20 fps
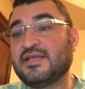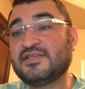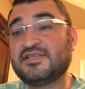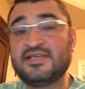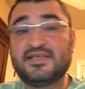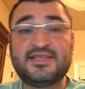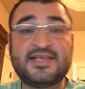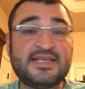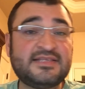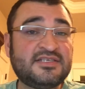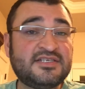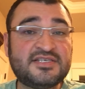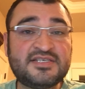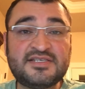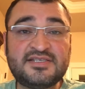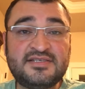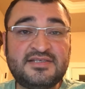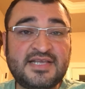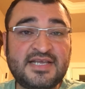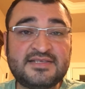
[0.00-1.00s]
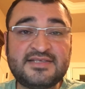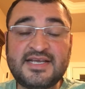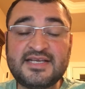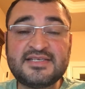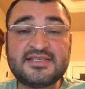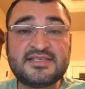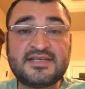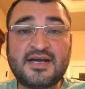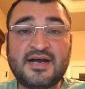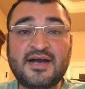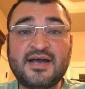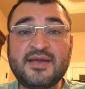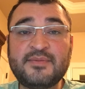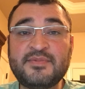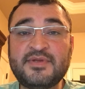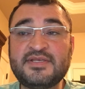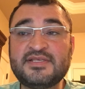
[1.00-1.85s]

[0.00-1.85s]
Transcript: So that takes time,